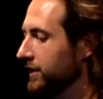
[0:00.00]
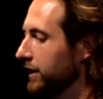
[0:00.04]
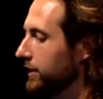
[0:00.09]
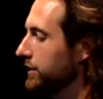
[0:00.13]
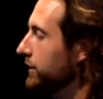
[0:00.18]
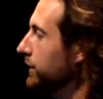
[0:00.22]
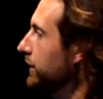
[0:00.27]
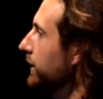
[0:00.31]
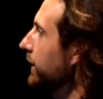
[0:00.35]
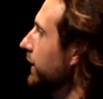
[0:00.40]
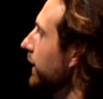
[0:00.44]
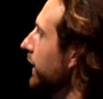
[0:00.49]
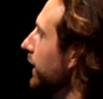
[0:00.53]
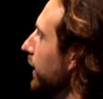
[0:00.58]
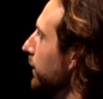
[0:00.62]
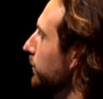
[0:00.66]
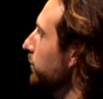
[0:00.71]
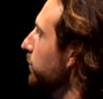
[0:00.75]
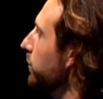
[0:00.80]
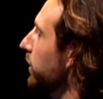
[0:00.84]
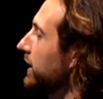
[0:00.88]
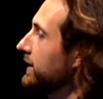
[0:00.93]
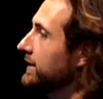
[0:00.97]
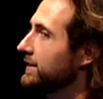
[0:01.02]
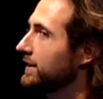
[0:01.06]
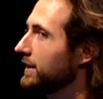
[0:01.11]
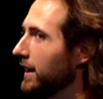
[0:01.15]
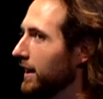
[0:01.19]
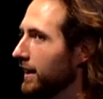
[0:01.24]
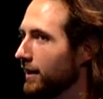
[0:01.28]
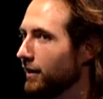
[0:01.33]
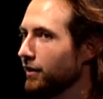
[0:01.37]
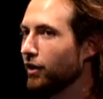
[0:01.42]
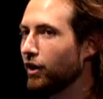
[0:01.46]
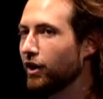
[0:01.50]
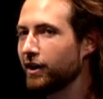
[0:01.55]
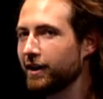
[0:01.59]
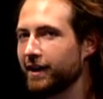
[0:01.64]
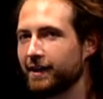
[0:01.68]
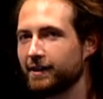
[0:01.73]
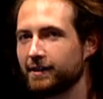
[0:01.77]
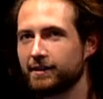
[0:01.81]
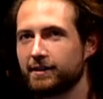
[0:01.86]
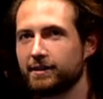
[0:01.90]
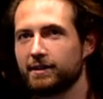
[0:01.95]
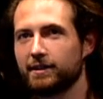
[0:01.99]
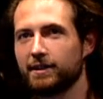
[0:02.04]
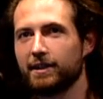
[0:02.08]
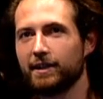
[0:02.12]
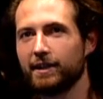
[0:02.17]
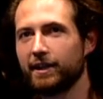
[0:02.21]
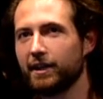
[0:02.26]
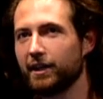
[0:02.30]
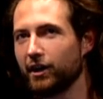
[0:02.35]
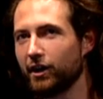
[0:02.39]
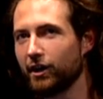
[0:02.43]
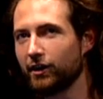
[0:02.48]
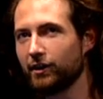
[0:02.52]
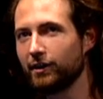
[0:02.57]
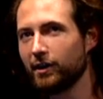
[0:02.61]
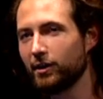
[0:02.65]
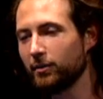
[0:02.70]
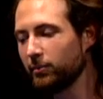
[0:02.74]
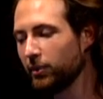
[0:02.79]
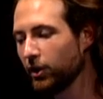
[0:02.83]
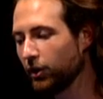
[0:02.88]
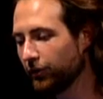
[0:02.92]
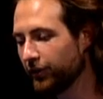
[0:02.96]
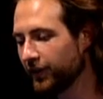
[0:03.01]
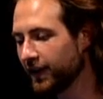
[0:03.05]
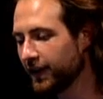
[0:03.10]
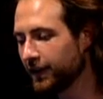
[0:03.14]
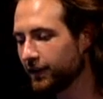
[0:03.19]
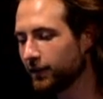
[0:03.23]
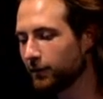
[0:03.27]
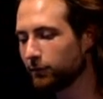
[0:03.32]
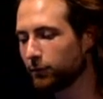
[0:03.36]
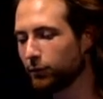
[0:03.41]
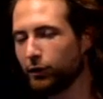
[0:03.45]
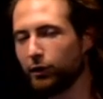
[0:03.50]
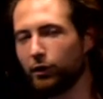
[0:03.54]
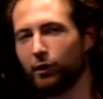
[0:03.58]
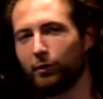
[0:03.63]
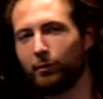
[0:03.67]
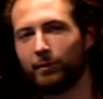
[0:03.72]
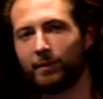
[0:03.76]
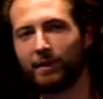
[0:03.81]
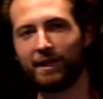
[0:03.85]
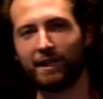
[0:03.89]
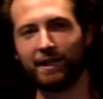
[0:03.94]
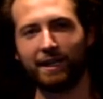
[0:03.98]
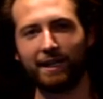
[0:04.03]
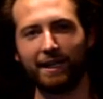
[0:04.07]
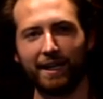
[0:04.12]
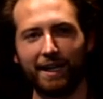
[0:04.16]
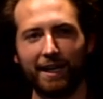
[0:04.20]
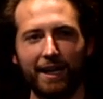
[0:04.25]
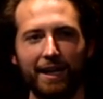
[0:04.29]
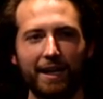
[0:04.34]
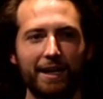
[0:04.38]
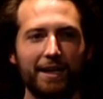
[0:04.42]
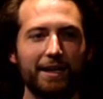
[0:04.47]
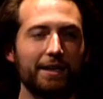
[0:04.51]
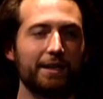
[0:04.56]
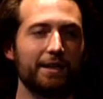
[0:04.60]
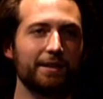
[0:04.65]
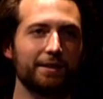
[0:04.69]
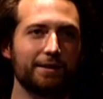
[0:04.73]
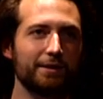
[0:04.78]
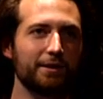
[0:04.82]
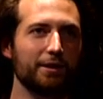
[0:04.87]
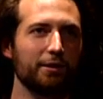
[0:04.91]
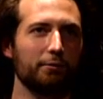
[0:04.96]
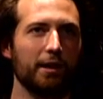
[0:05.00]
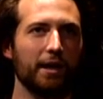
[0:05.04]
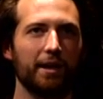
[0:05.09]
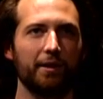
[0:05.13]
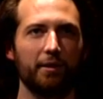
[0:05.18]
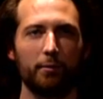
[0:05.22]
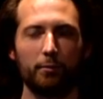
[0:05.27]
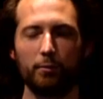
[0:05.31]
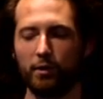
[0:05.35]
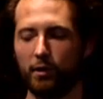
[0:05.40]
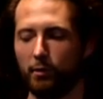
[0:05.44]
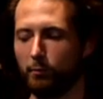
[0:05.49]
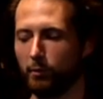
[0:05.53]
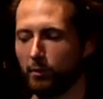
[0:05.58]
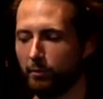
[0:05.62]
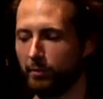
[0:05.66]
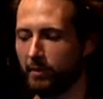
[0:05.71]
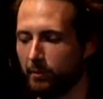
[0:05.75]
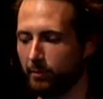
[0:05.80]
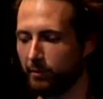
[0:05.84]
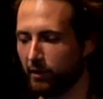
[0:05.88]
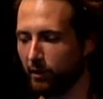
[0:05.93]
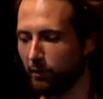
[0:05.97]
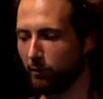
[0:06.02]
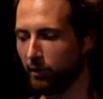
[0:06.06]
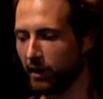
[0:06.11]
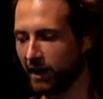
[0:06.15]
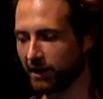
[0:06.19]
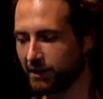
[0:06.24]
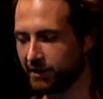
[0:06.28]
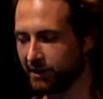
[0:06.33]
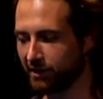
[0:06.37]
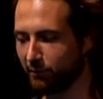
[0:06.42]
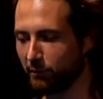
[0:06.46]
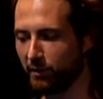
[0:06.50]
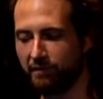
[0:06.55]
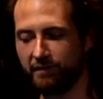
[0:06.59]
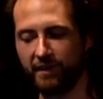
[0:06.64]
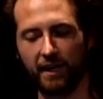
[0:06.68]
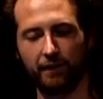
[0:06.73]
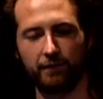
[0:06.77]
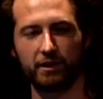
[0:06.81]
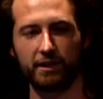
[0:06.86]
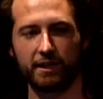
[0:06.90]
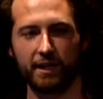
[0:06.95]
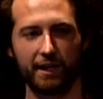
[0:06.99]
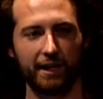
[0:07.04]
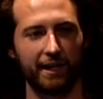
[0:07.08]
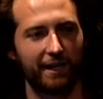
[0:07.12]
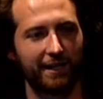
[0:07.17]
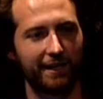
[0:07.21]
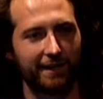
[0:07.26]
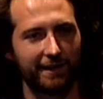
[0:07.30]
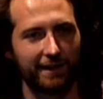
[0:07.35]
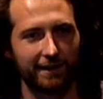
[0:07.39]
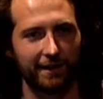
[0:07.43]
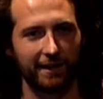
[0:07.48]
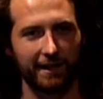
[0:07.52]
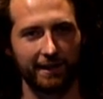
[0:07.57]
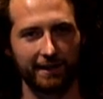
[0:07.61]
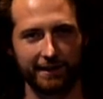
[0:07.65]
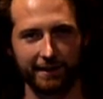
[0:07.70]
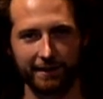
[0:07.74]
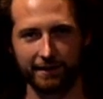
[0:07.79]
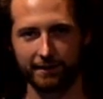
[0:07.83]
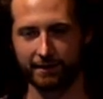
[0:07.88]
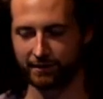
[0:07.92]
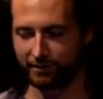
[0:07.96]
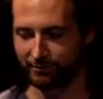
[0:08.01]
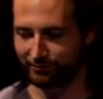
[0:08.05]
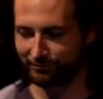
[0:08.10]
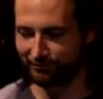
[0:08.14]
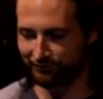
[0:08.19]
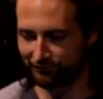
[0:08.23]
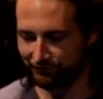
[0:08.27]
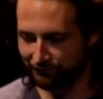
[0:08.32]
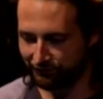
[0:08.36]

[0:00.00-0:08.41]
such an unprecedented audience here, both in the room and around the world where people are watching. We've never done anything like this.